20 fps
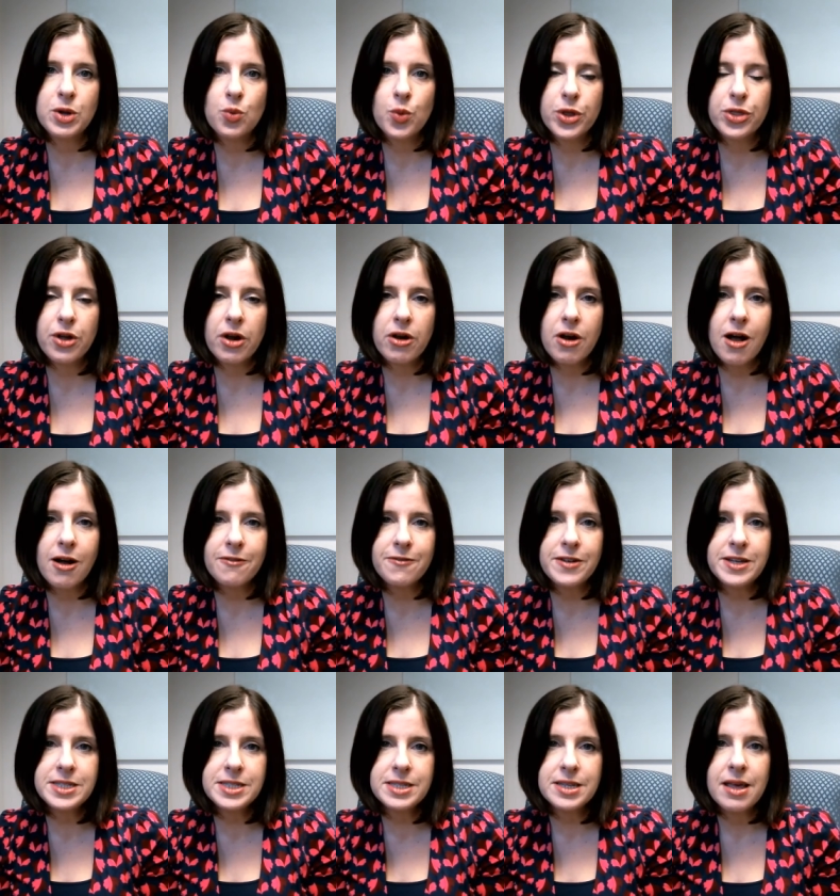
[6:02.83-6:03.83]
with our
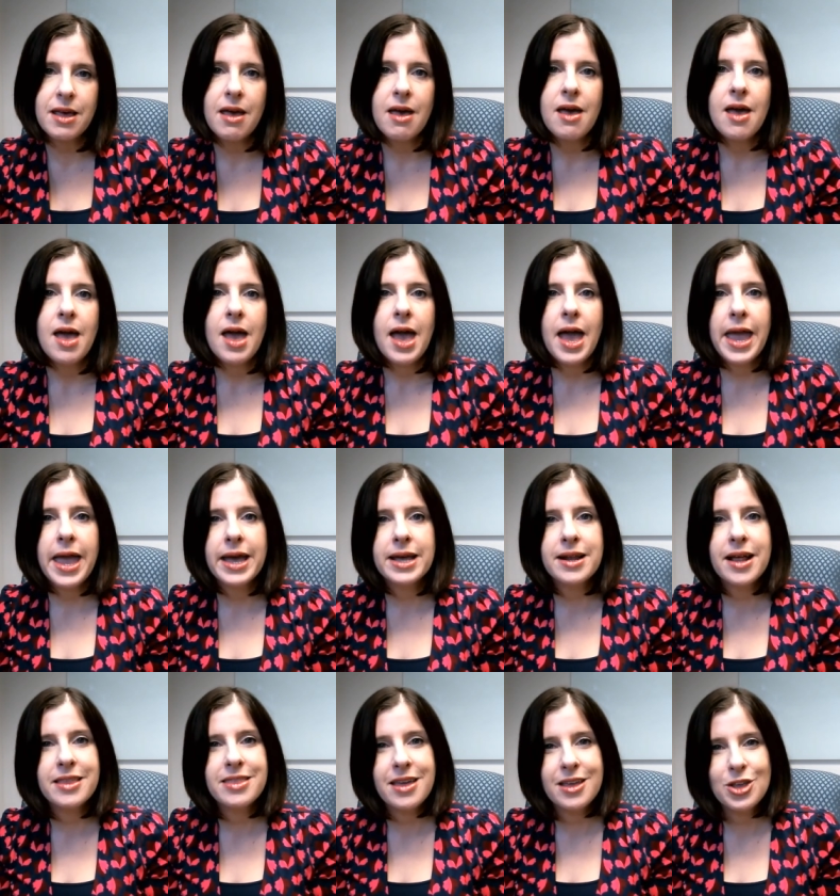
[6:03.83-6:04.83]
office. And
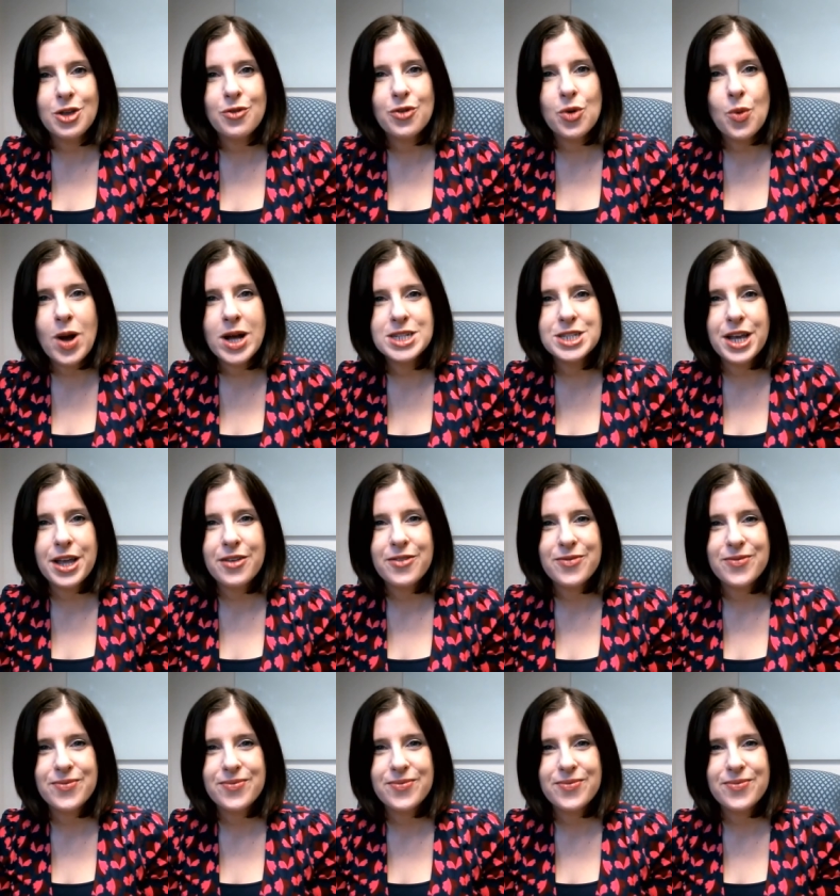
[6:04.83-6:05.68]
I thank you for watching.